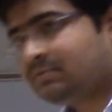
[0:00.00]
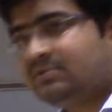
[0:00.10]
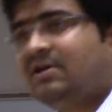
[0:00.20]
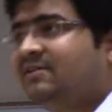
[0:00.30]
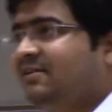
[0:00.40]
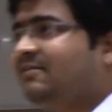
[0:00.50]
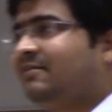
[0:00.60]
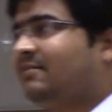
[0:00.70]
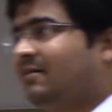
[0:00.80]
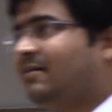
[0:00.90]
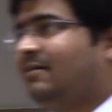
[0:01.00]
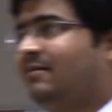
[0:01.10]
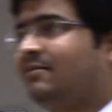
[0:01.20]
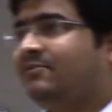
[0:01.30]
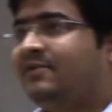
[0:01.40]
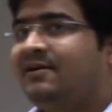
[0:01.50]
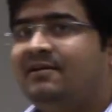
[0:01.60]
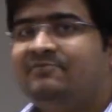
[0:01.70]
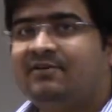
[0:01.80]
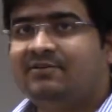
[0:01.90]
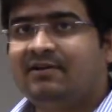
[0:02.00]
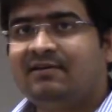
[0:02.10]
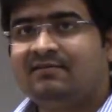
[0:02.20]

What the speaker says: So I think we are done for today.